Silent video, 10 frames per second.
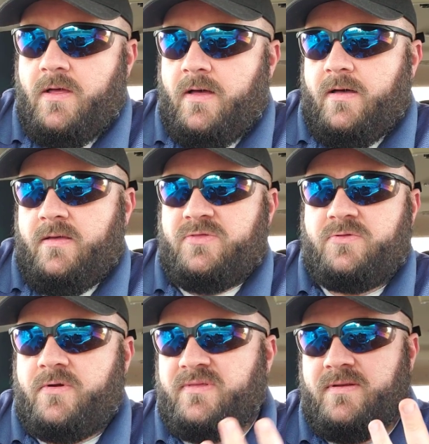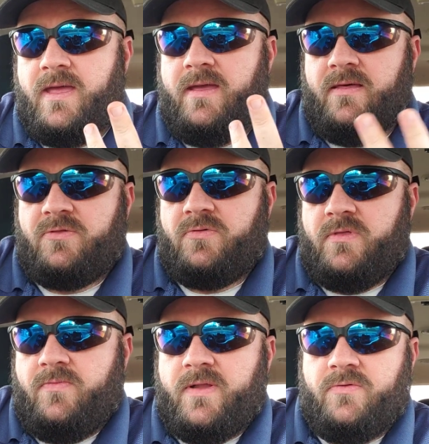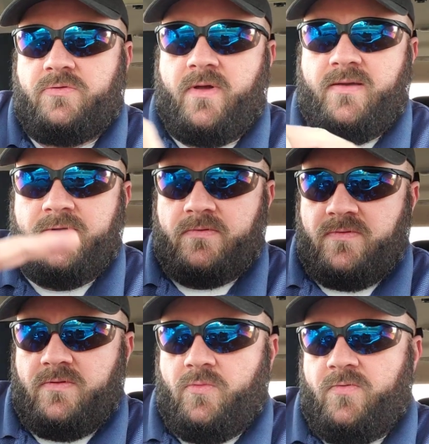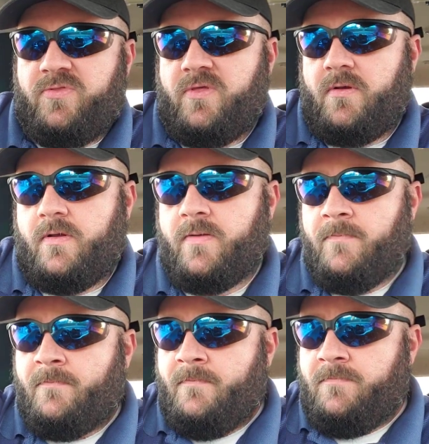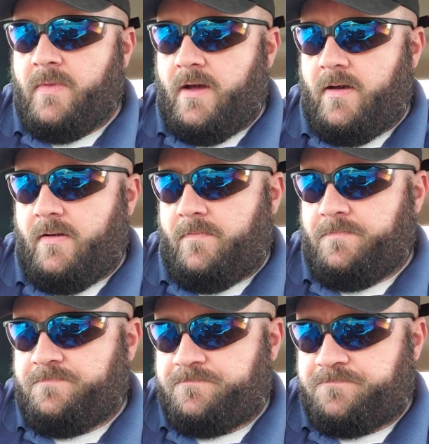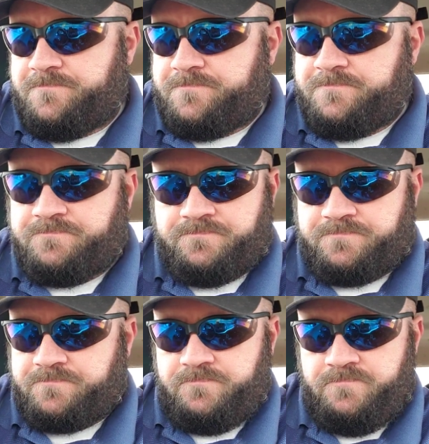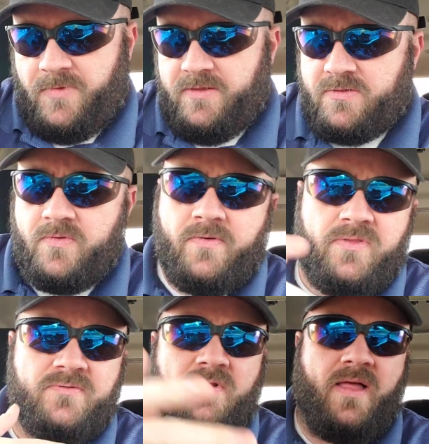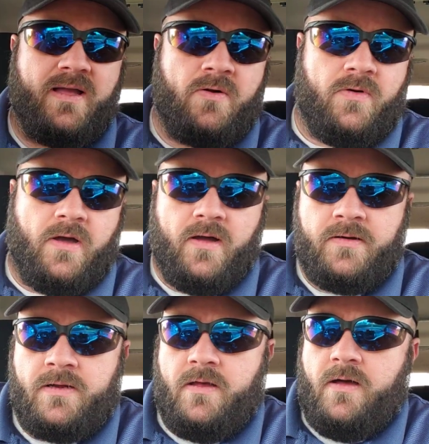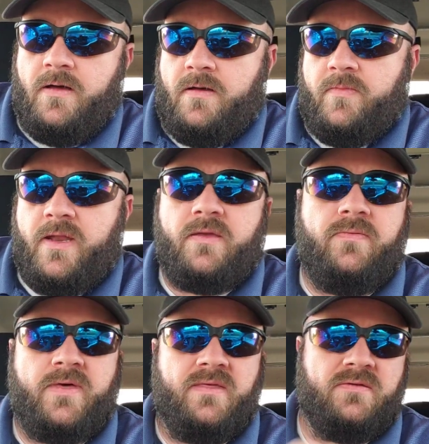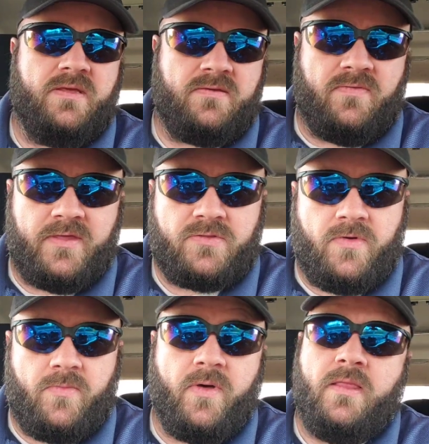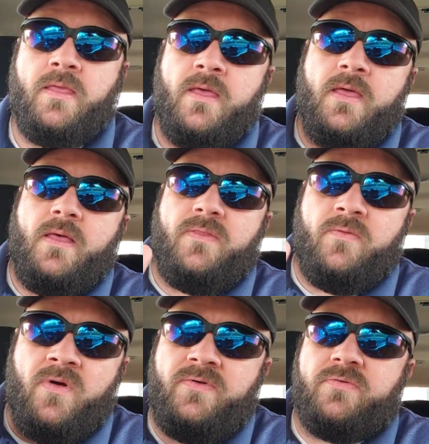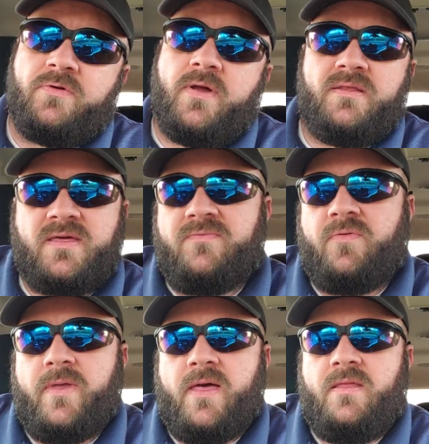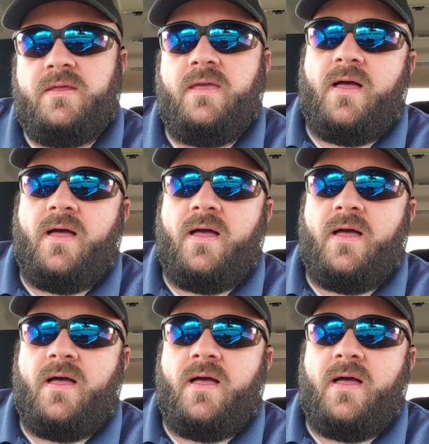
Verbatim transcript: Uh, it started today, actually, when I was driving to the movie theater. Um, so anyway, there's a lot going on, um, and I'll give you guys the detail next week. But the movie was a great escape from reality.